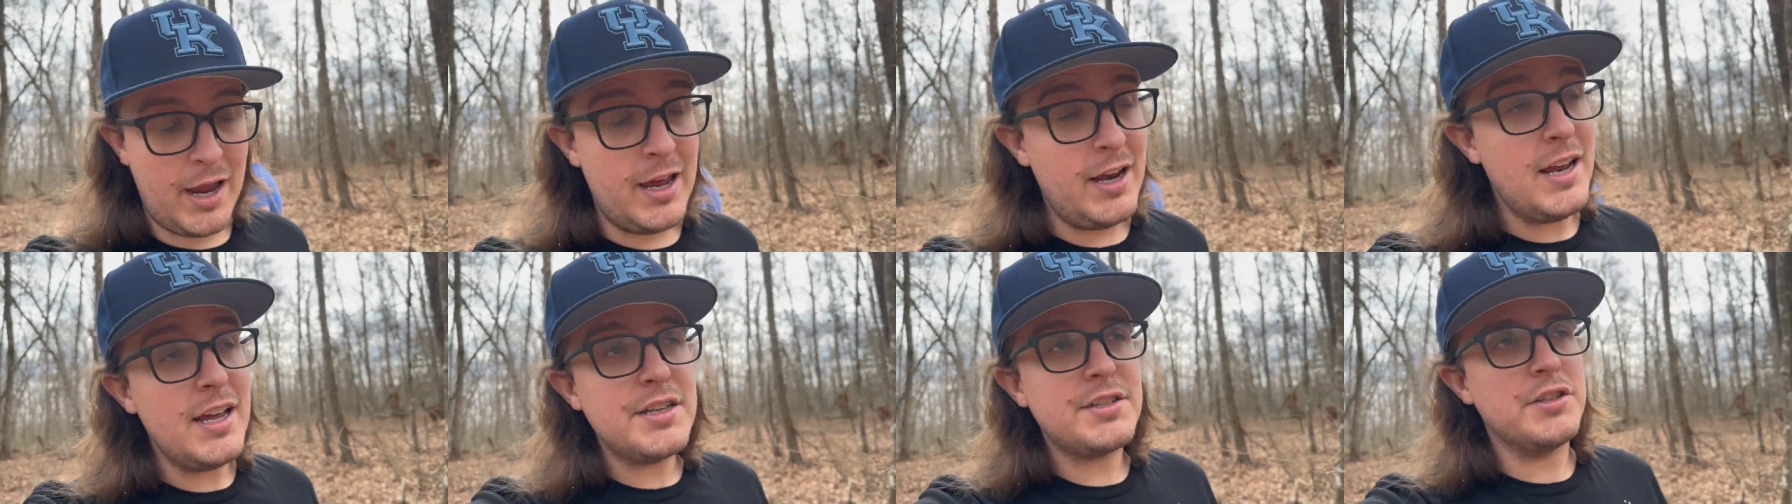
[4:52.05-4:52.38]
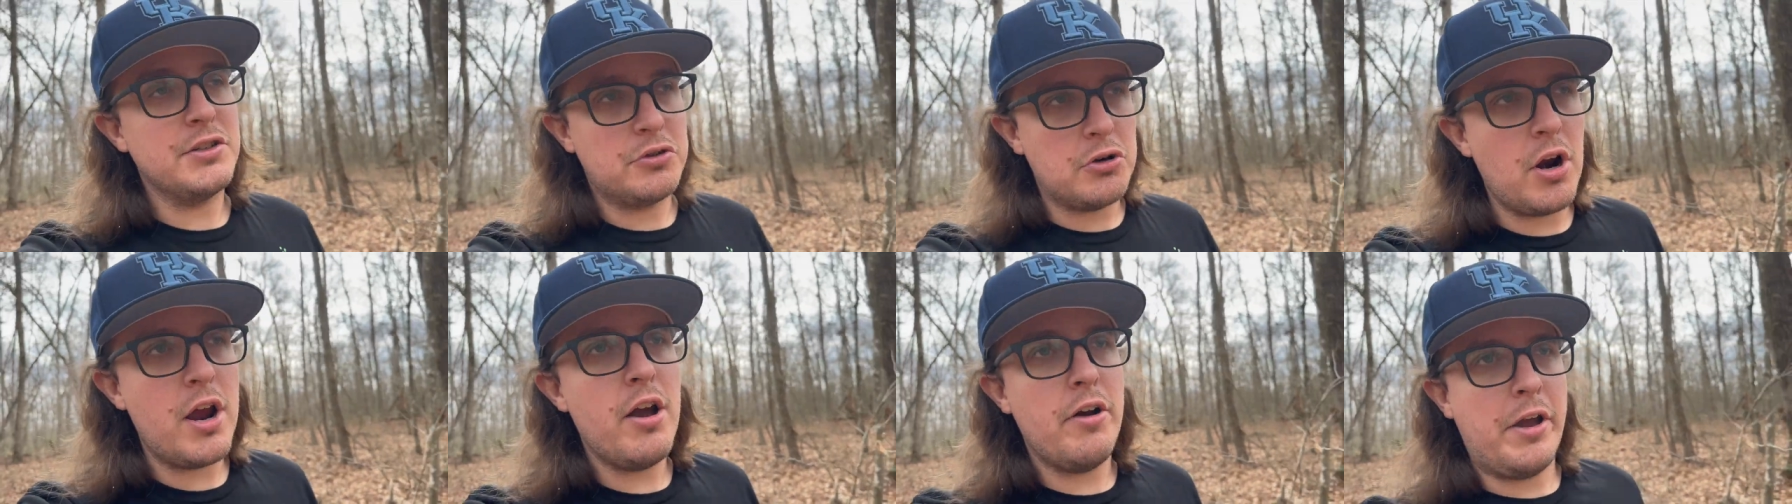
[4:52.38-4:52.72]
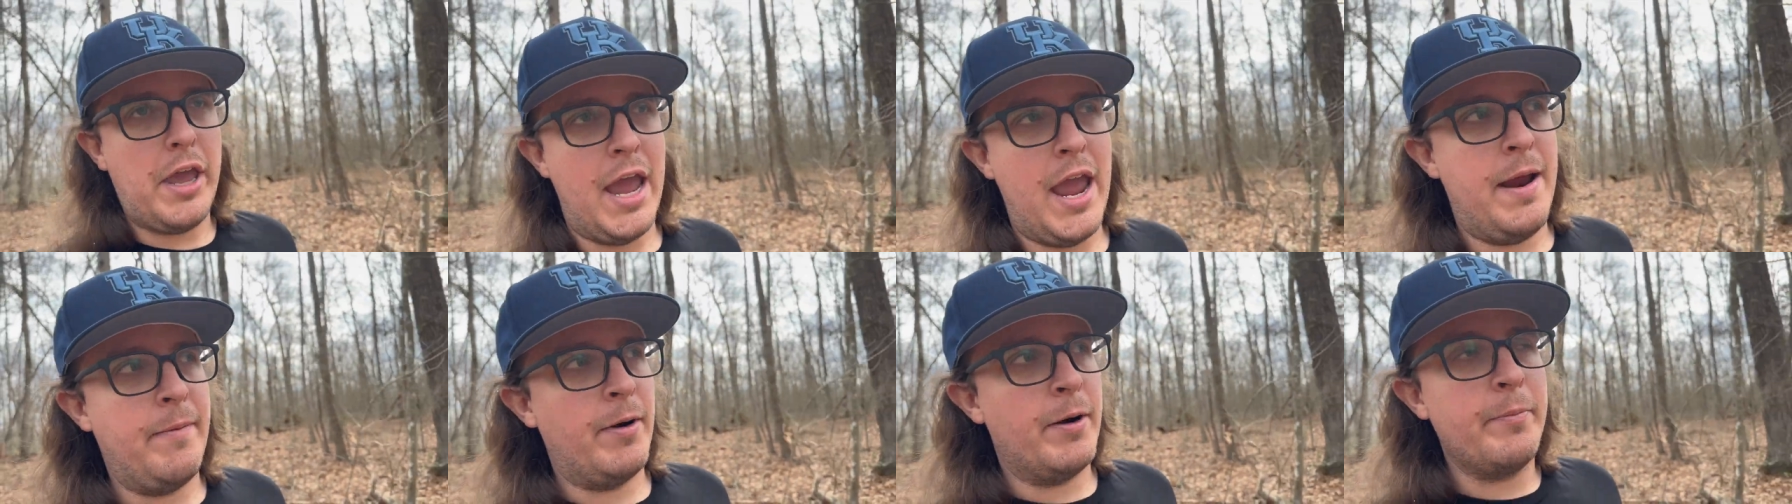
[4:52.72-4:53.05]
It is a trail
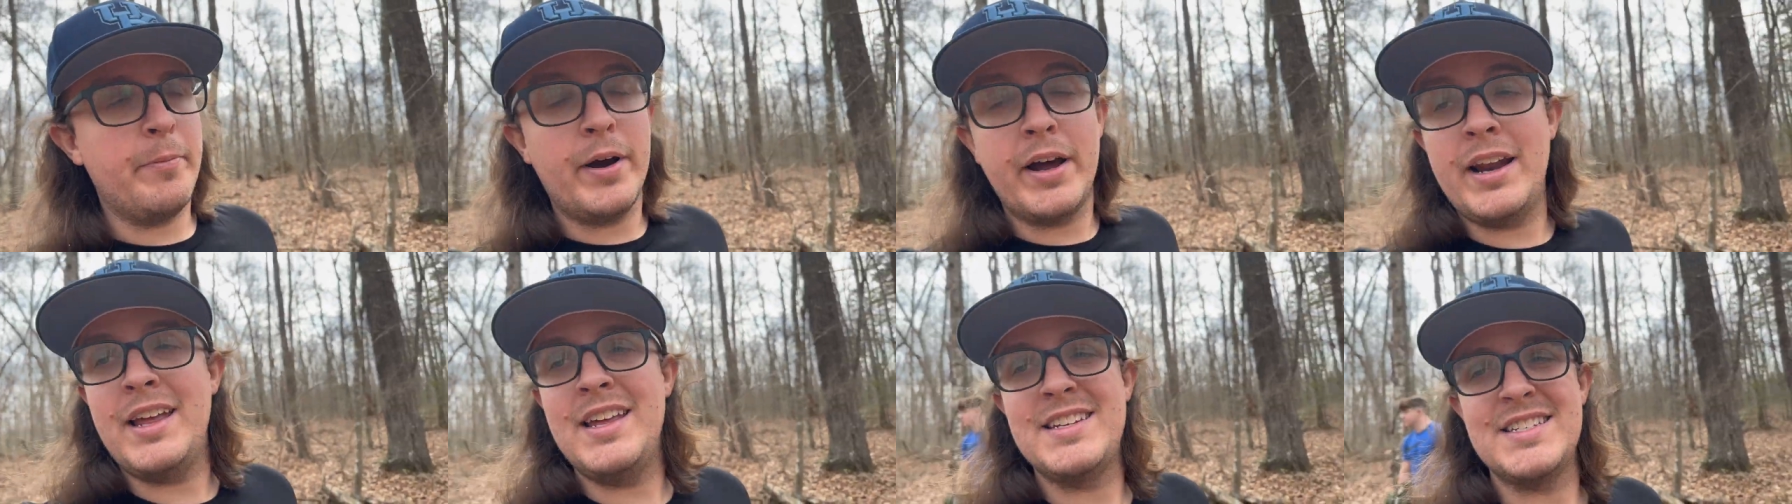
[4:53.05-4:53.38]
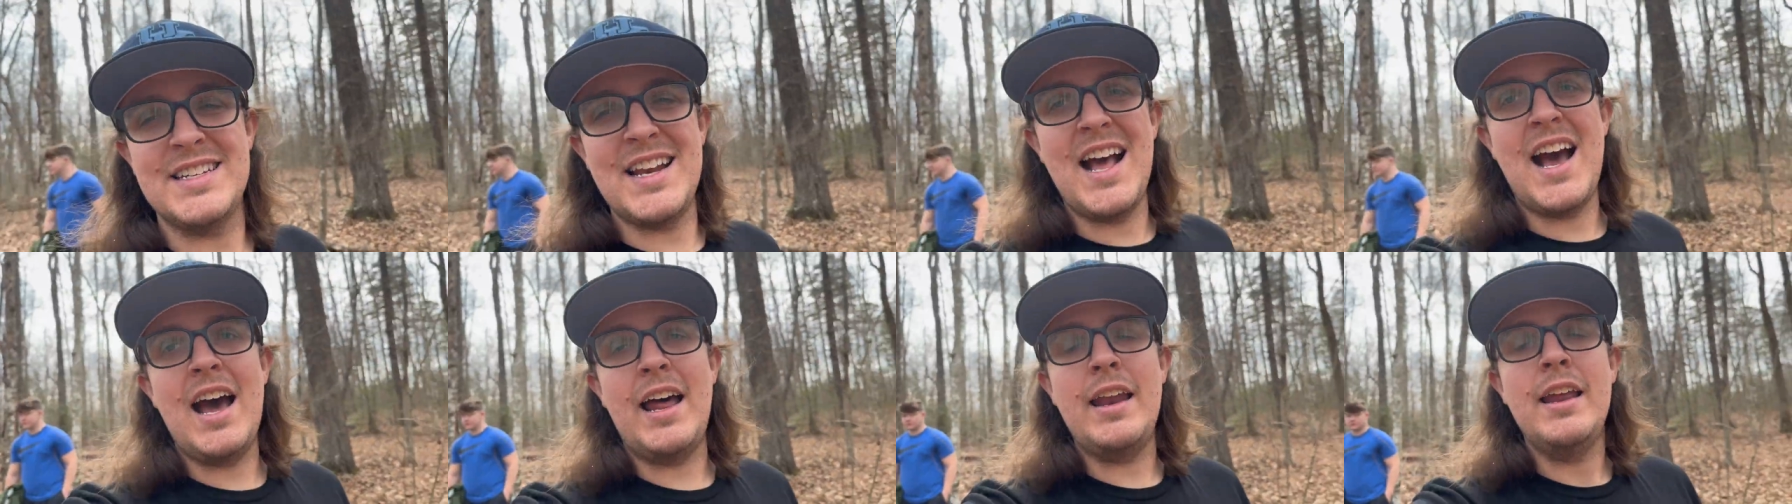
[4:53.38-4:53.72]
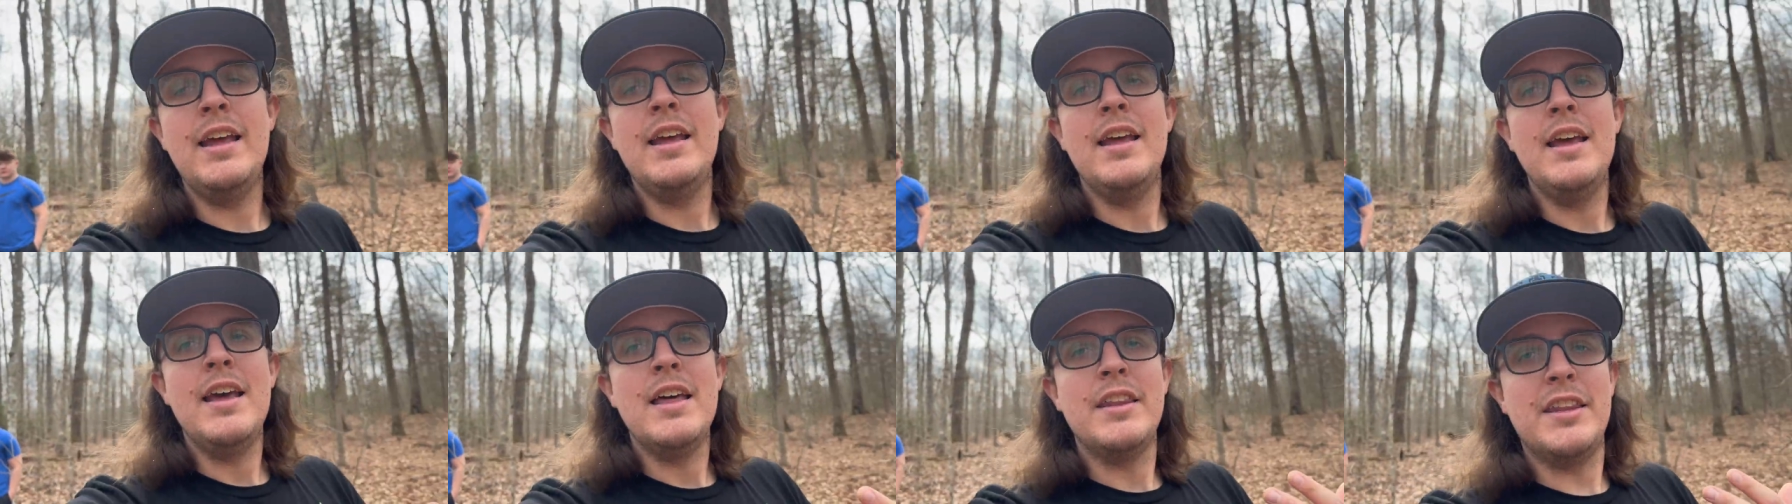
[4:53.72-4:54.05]
camera, but it's not
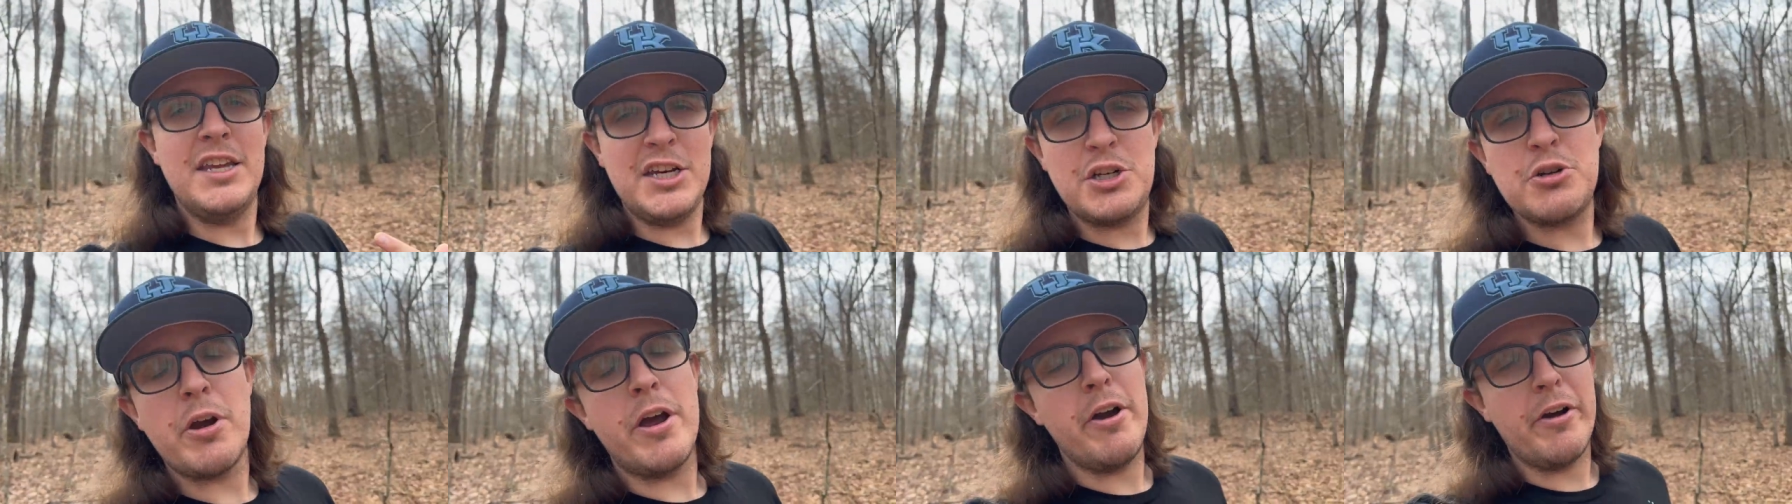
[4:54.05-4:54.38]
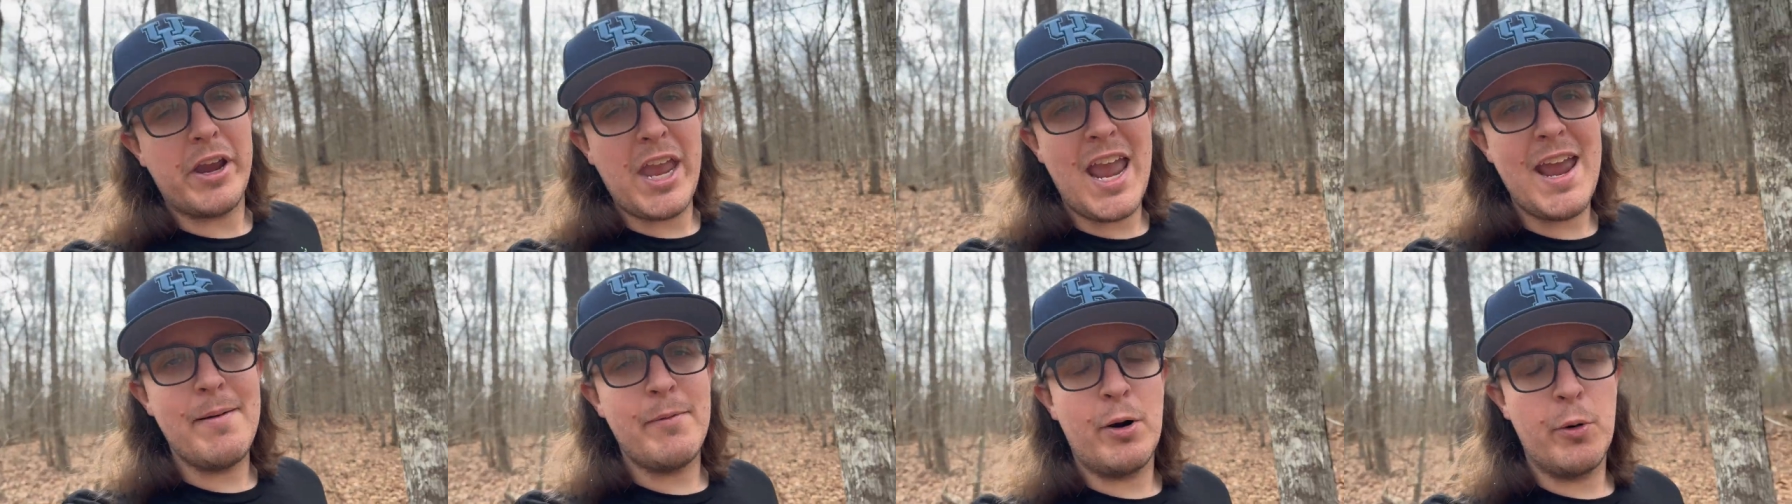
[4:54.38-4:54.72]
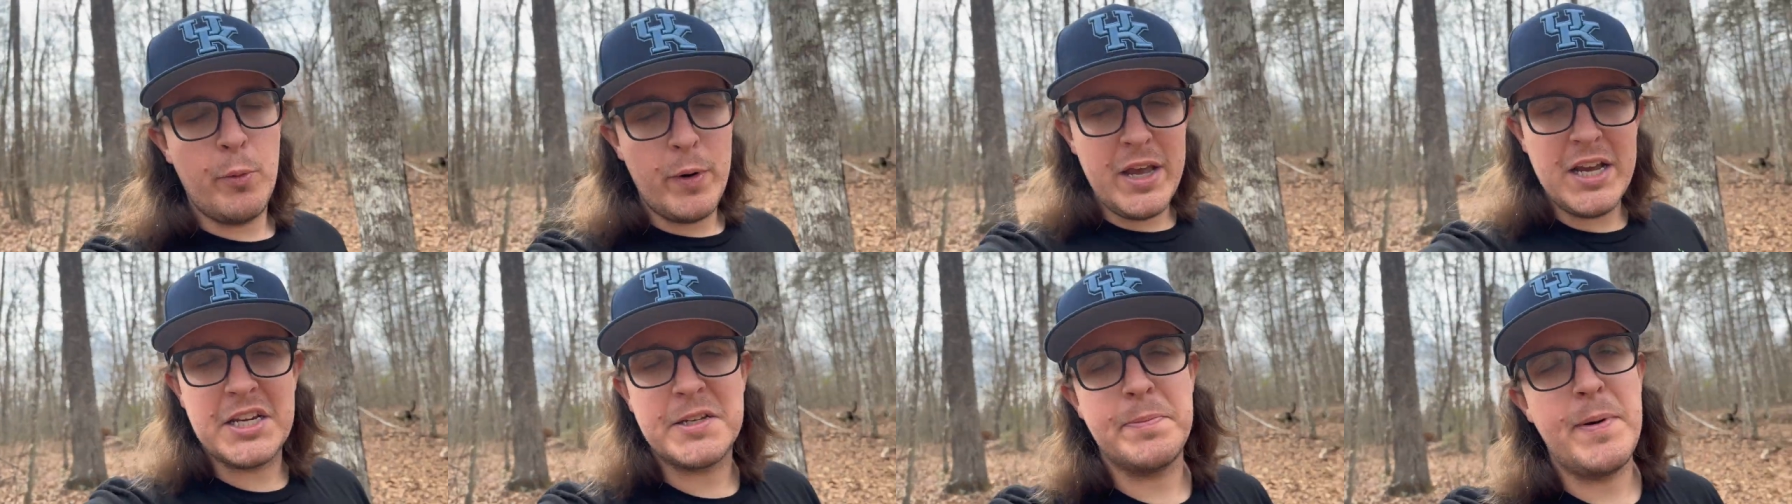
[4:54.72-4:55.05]
the trail camera
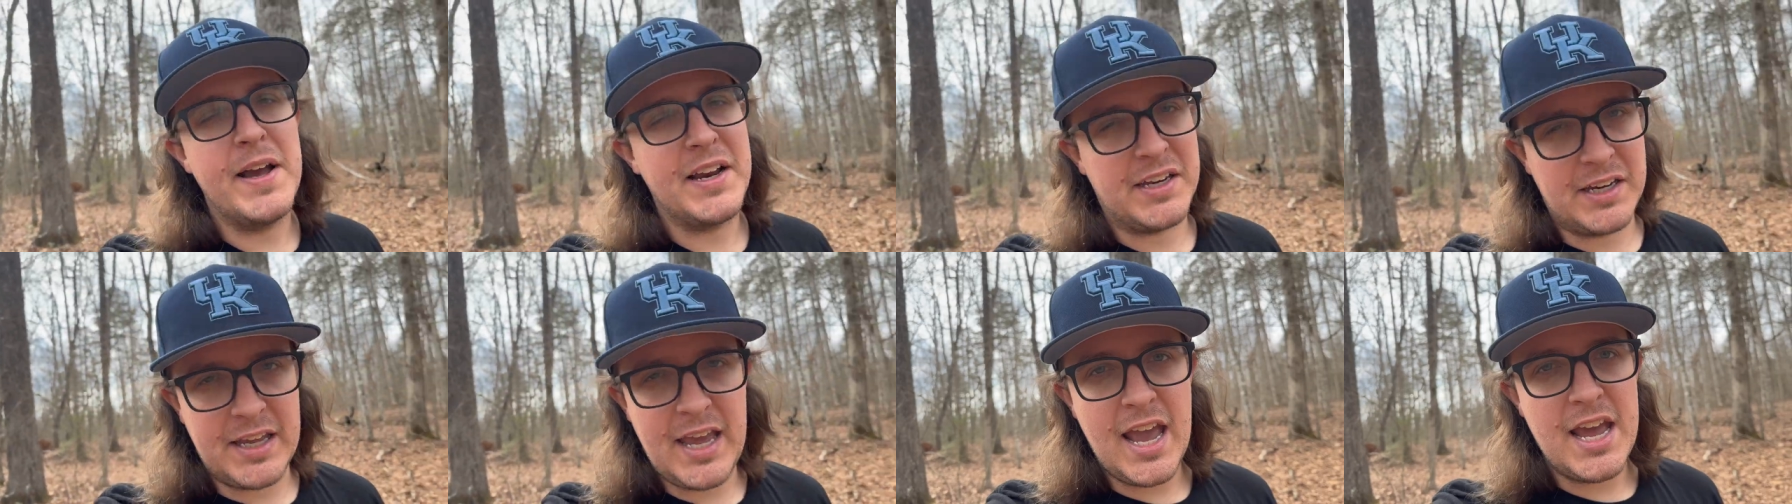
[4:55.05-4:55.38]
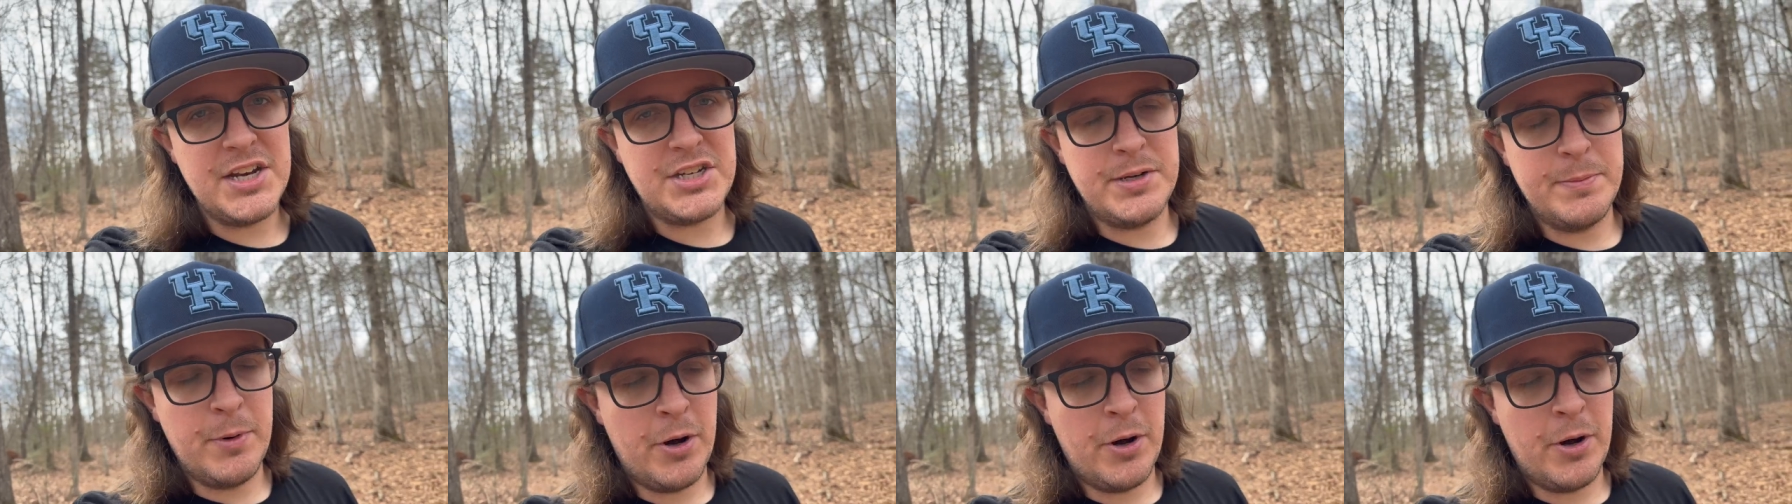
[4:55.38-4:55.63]
we expect to catch him